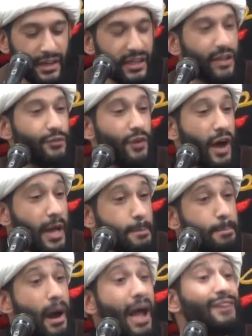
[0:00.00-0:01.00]
if I
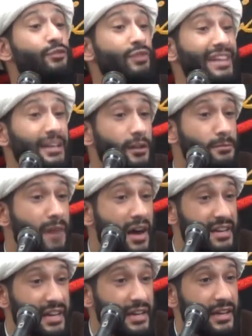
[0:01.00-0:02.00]
buy real
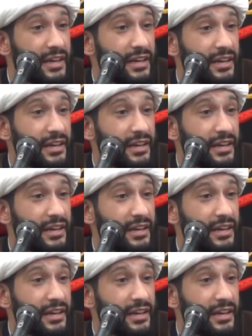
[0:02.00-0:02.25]
money,